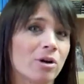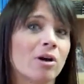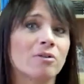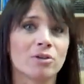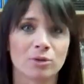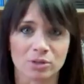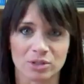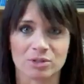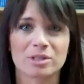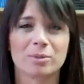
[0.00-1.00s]
All of those
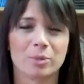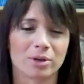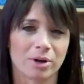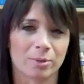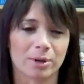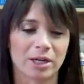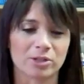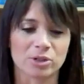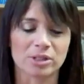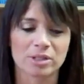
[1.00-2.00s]
are simple
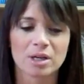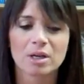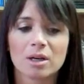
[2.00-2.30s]
carbohydrates